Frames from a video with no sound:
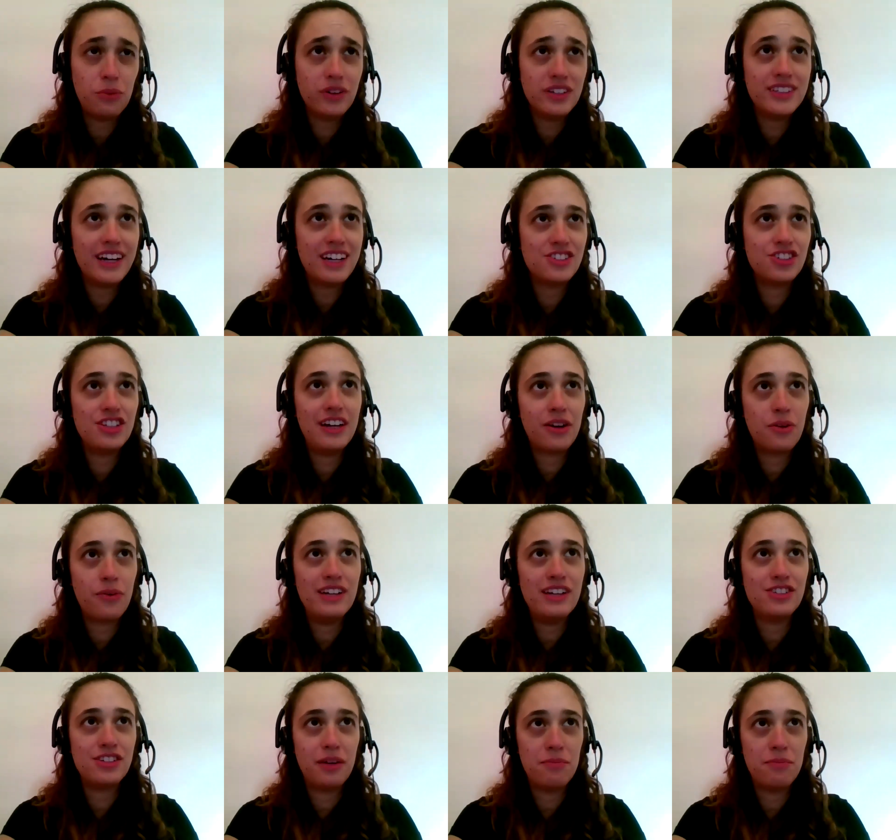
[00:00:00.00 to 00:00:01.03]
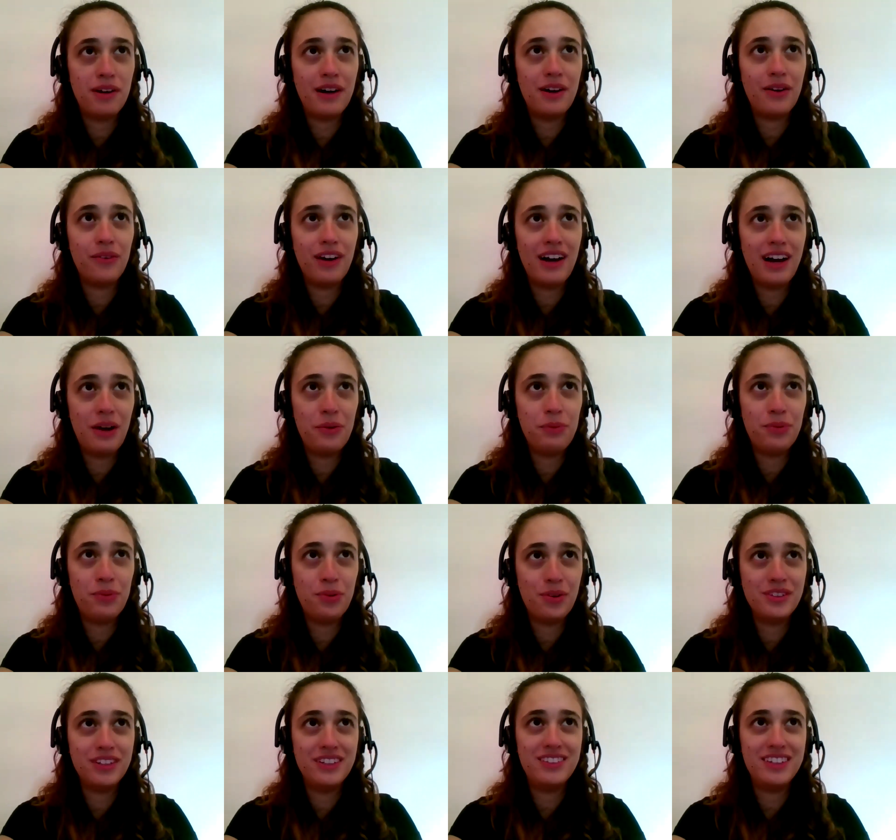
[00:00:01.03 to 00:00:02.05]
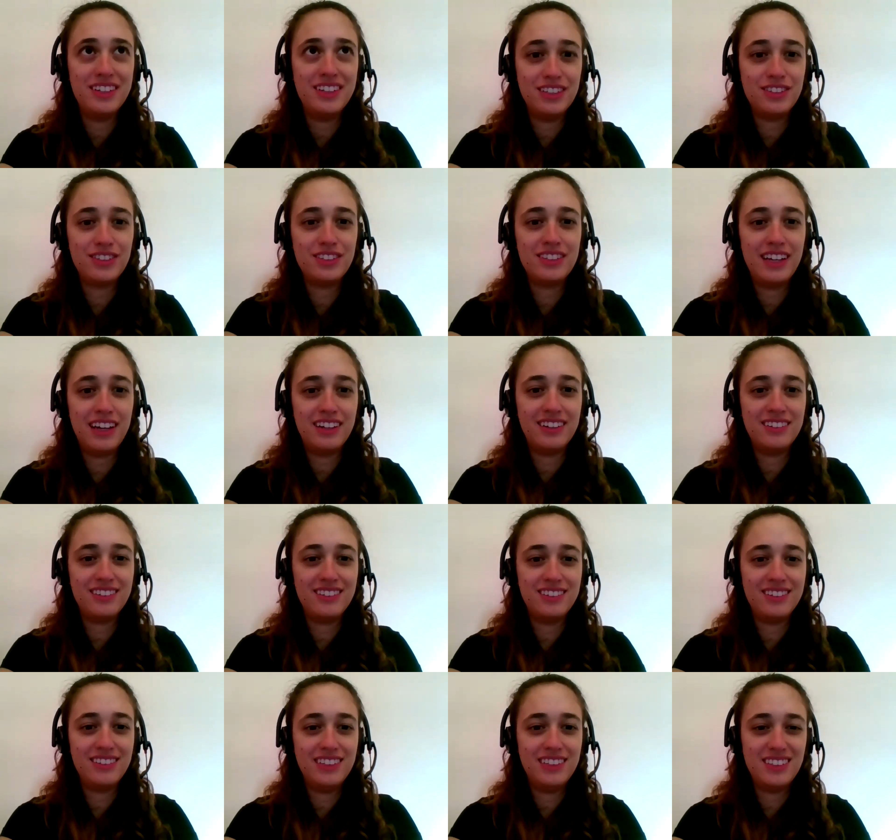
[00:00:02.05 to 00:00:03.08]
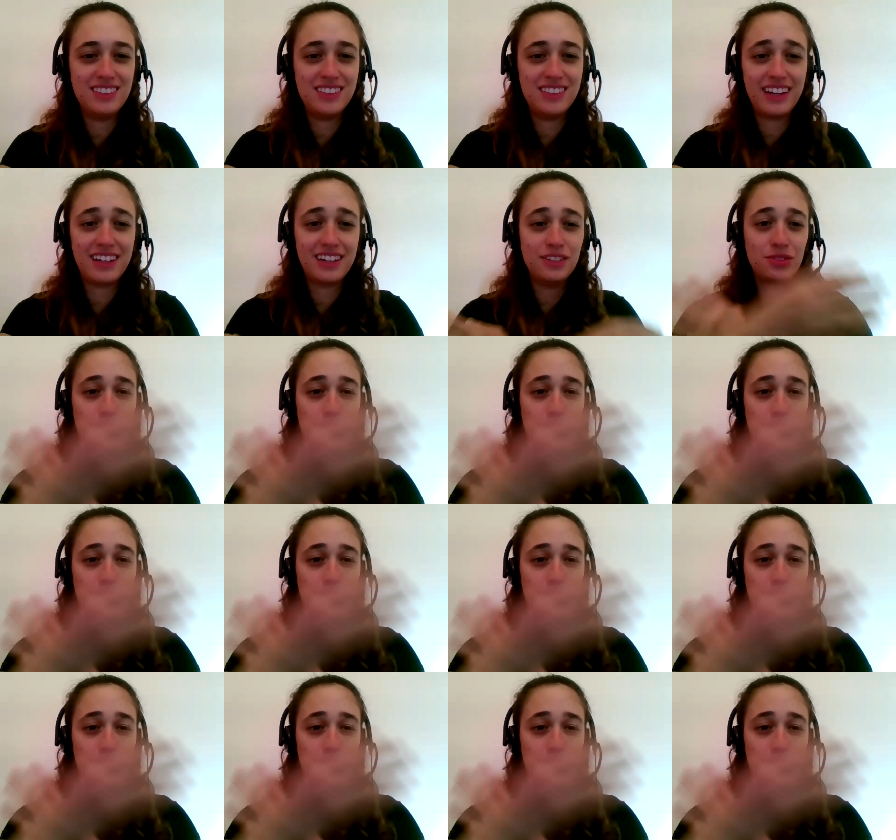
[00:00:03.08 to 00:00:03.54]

was actually a question about how important it is that this is like a